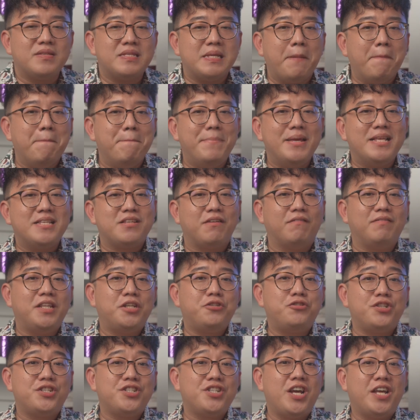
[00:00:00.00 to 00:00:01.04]
some bits of
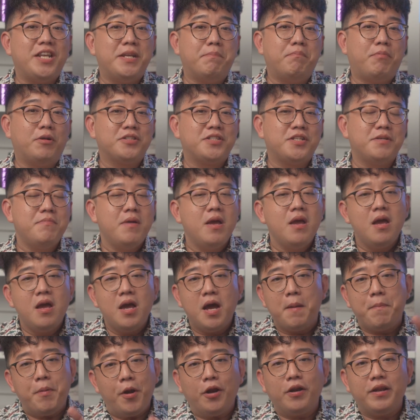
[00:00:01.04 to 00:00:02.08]
literature at the bottom.
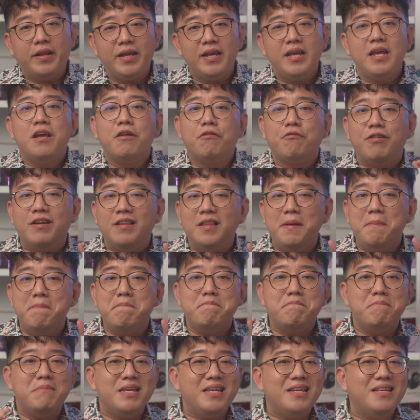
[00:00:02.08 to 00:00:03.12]
Apparently, Krila
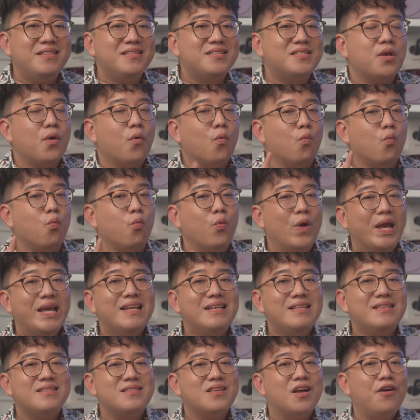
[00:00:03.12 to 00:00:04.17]
means
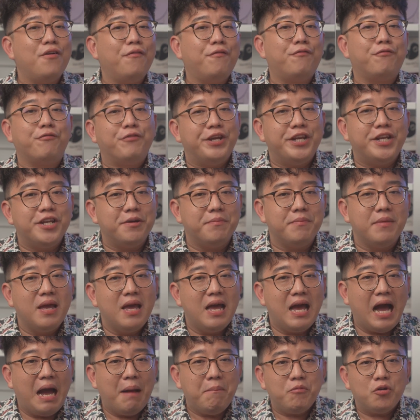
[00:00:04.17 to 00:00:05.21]
wings of freedom.
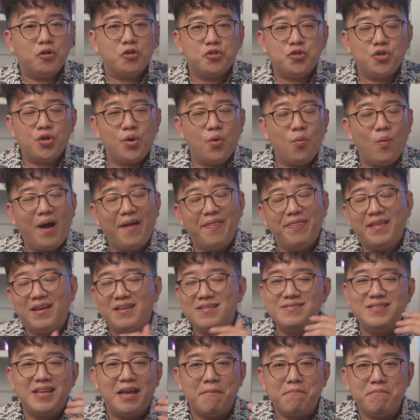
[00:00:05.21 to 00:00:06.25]
I'm not sure what
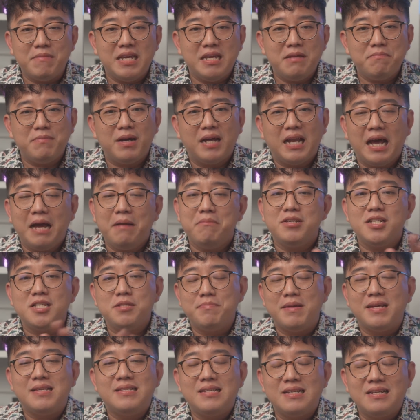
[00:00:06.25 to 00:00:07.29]
does that mean, but I'm just
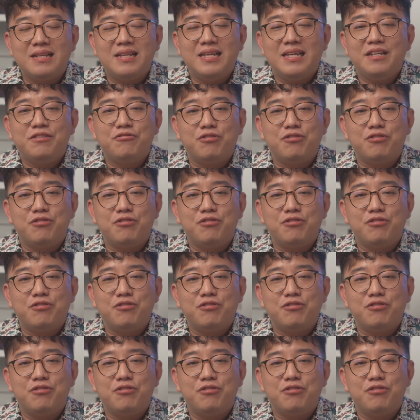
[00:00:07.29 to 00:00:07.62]
basically